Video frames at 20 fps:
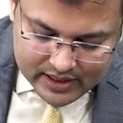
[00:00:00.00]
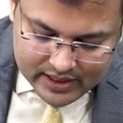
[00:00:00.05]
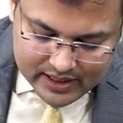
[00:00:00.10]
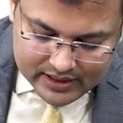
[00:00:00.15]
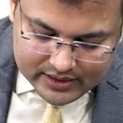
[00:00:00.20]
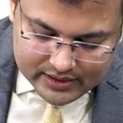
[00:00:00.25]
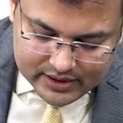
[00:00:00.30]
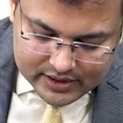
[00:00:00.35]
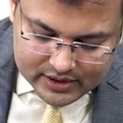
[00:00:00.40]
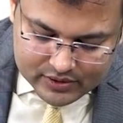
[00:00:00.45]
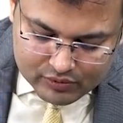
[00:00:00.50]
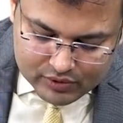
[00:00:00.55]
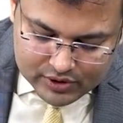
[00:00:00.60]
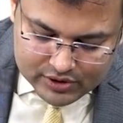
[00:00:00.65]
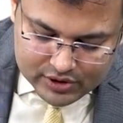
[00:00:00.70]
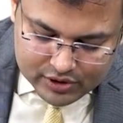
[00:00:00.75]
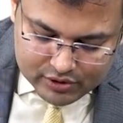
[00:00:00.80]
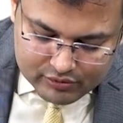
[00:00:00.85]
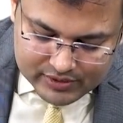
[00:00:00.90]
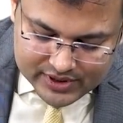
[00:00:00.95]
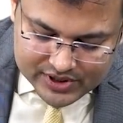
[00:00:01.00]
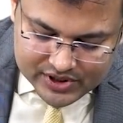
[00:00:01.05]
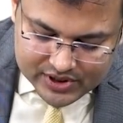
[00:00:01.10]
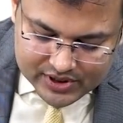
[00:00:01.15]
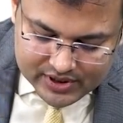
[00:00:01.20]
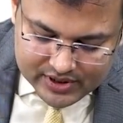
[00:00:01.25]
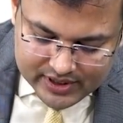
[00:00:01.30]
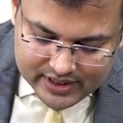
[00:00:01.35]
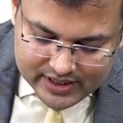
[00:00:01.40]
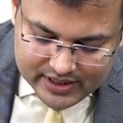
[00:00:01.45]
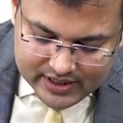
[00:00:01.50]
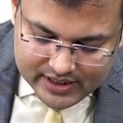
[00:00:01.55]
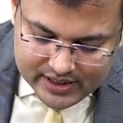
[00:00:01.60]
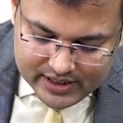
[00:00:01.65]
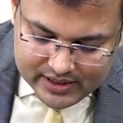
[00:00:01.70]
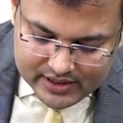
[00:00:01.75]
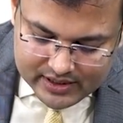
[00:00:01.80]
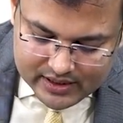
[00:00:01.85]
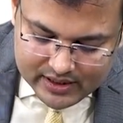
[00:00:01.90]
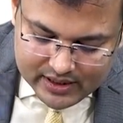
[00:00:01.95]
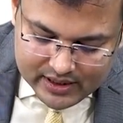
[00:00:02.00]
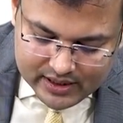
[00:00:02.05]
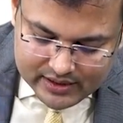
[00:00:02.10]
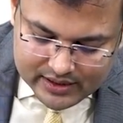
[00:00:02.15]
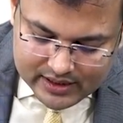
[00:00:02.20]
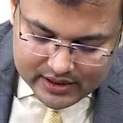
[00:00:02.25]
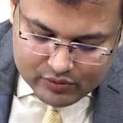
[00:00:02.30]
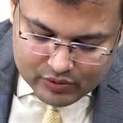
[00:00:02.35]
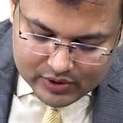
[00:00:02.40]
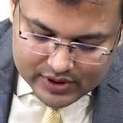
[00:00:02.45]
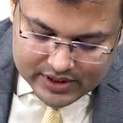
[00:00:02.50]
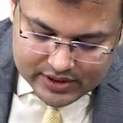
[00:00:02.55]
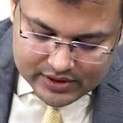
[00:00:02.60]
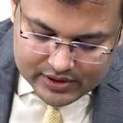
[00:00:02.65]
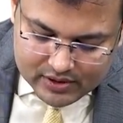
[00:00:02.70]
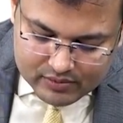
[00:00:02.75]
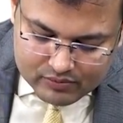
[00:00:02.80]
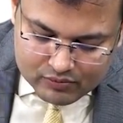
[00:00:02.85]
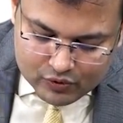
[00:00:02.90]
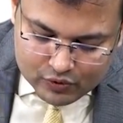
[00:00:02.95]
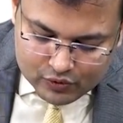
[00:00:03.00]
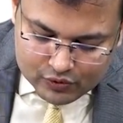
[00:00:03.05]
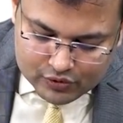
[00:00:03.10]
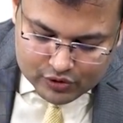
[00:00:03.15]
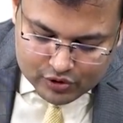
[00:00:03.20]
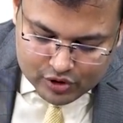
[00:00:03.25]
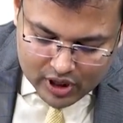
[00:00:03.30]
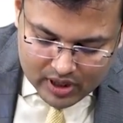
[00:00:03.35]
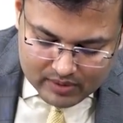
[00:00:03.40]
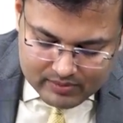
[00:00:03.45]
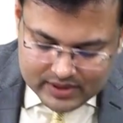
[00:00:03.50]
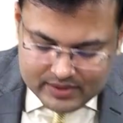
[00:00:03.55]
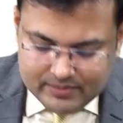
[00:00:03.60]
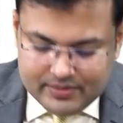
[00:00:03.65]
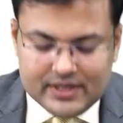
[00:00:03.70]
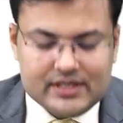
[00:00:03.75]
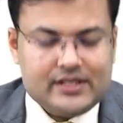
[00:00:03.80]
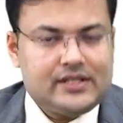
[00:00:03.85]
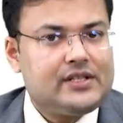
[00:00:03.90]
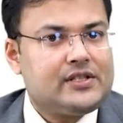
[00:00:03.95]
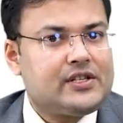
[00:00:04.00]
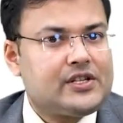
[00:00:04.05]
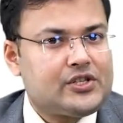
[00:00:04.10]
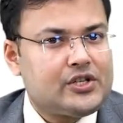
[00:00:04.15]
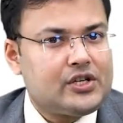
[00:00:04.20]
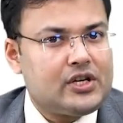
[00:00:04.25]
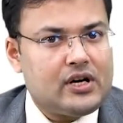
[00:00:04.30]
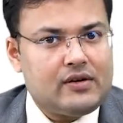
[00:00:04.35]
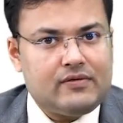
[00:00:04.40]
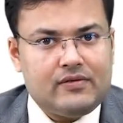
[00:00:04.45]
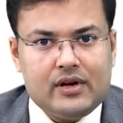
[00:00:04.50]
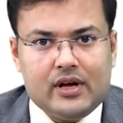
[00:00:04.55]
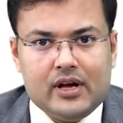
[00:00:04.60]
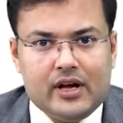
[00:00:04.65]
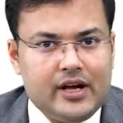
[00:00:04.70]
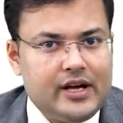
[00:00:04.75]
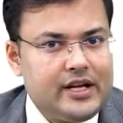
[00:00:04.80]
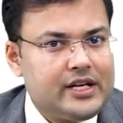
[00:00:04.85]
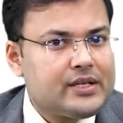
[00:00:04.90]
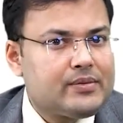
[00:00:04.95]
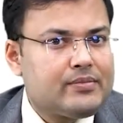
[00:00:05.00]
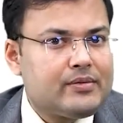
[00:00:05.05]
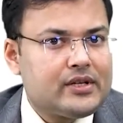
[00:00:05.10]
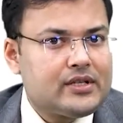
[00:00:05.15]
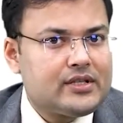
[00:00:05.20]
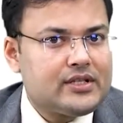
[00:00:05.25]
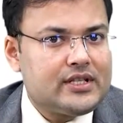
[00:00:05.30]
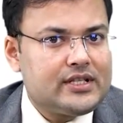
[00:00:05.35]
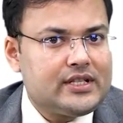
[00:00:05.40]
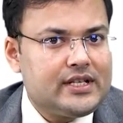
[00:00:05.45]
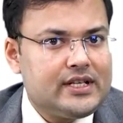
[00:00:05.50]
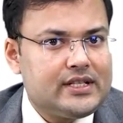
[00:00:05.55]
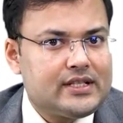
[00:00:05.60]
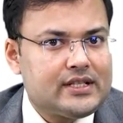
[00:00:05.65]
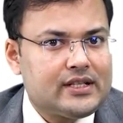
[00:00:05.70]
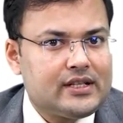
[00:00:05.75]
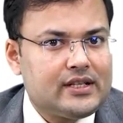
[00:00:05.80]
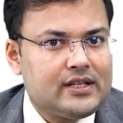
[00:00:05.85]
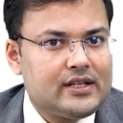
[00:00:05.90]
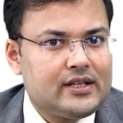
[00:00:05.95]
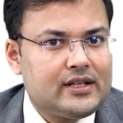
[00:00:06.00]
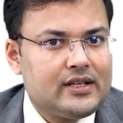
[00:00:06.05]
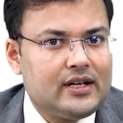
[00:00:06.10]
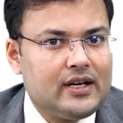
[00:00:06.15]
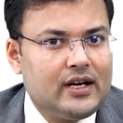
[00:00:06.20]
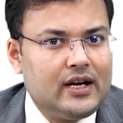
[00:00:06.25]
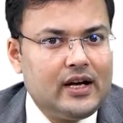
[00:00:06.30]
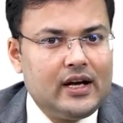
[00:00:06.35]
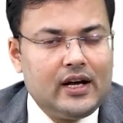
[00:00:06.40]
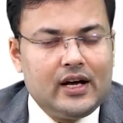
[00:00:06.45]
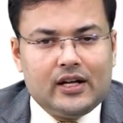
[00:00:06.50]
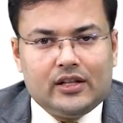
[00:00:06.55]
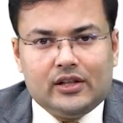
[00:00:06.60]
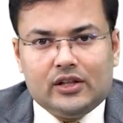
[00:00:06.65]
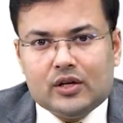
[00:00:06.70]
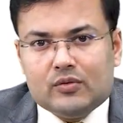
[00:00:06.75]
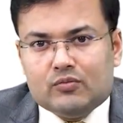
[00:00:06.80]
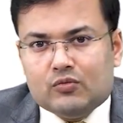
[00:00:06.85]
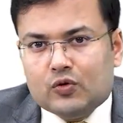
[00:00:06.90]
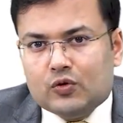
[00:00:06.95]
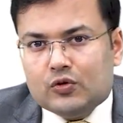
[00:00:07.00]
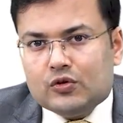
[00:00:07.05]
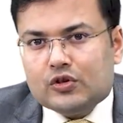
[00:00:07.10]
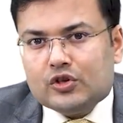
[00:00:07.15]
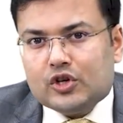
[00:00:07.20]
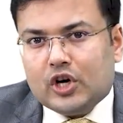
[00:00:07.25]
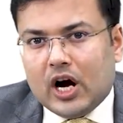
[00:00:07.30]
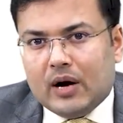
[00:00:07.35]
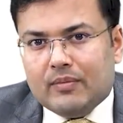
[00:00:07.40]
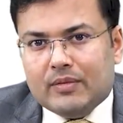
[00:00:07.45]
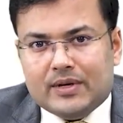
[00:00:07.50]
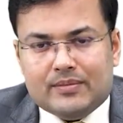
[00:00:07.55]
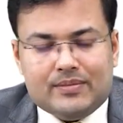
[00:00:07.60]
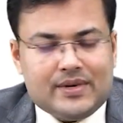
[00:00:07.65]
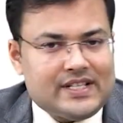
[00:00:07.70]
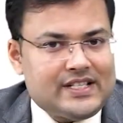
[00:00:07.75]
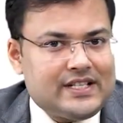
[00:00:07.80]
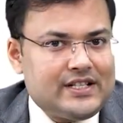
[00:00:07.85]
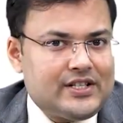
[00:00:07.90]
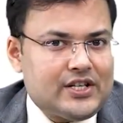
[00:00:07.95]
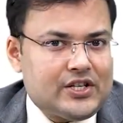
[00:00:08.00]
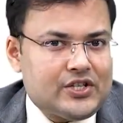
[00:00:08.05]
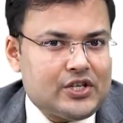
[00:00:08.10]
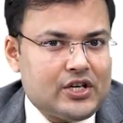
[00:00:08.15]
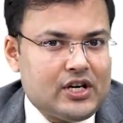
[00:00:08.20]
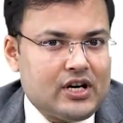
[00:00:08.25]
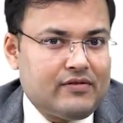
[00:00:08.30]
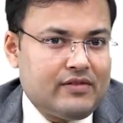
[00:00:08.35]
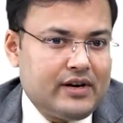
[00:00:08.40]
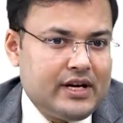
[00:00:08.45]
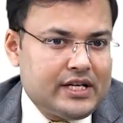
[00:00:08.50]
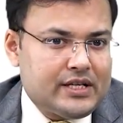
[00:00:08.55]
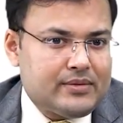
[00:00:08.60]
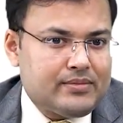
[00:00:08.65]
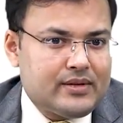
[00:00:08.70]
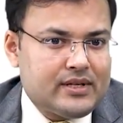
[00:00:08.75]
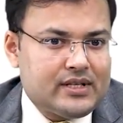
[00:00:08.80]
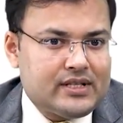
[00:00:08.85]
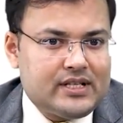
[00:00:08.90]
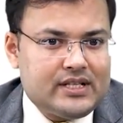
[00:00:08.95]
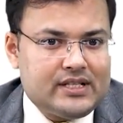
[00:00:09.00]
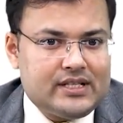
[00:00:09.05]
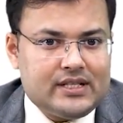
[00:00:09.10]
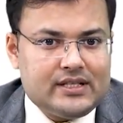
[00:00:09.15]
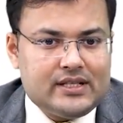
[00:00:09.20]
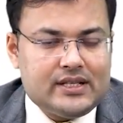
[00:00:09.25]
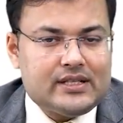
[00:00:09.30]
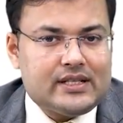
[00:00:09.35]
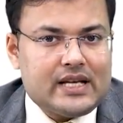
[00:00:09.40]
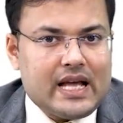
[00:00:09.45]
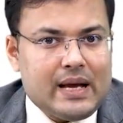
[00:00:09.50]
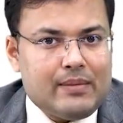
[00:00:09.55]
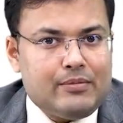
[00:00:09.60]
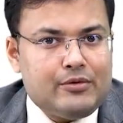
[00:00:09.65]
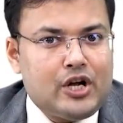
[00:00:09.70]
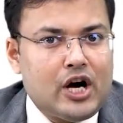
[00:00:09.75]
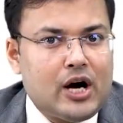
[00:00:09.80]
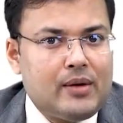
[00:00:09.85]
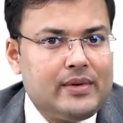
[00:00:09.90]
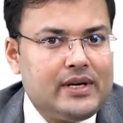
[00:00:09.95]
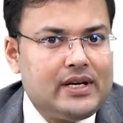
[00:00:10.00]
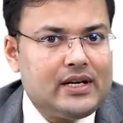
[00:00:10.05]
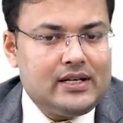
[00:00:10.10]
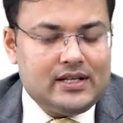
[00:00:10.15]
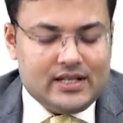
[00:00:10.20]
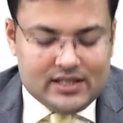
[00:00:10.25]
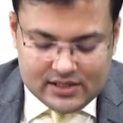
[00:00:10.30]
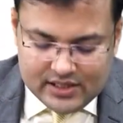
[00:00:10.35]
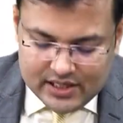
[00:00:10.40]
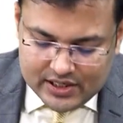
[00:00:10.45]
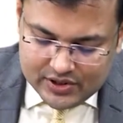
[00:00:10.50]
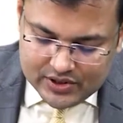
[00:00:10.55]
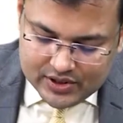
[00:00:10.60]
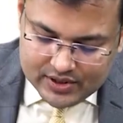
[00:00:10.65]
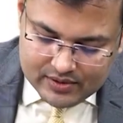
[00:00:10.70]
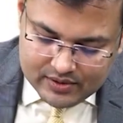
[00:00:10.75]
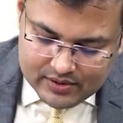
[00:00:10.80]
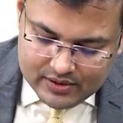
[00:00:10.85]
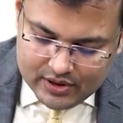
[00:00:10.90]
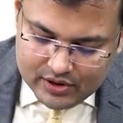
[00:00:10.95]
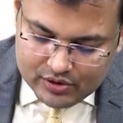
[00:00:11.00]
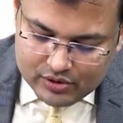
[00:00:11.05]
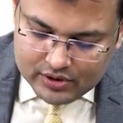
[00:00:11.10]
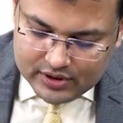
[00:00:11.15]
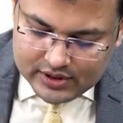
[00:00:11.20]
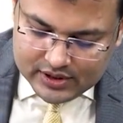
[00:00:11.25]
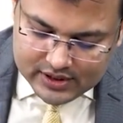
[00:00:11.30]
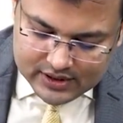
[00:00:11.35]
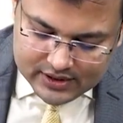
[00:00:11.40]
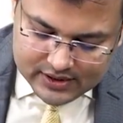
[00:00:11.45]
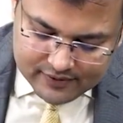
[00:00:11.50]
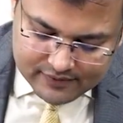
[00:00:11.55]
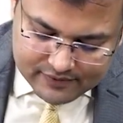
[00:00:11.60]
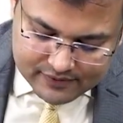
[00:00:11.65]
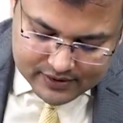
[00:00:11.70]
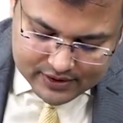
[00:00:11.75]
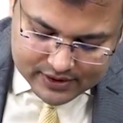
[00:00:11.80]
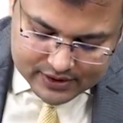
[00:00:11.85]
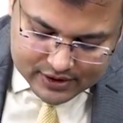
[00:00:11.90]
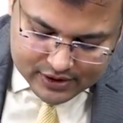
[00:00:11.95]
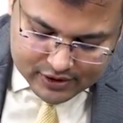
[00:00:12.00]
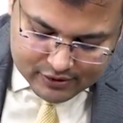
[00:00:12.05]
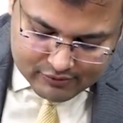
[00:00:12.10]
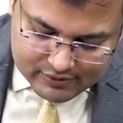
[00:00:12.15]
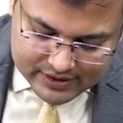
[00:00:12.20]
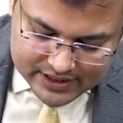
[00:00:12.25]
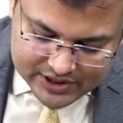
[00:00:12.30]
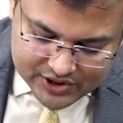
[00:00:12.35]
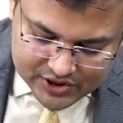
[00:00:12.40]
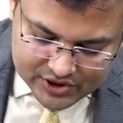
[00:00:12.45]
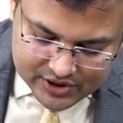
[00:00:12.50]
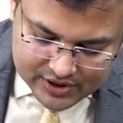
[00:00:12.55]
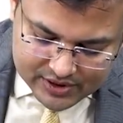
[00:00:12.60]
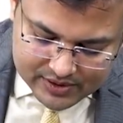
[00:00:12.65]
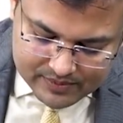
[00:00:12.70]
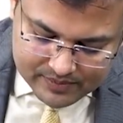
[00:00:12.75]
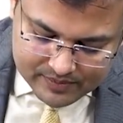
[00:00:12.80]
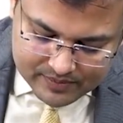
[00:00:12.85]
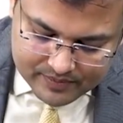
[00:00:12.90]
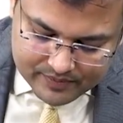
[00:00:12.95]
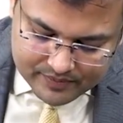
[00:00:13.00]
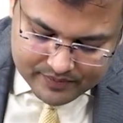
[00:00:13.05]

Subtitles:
And this was the question in NEET, that what is the most common presentation of Hirschsprung's disease? The most common presentation of Hirschsprung's disease is abdominal distension. So this is the first question.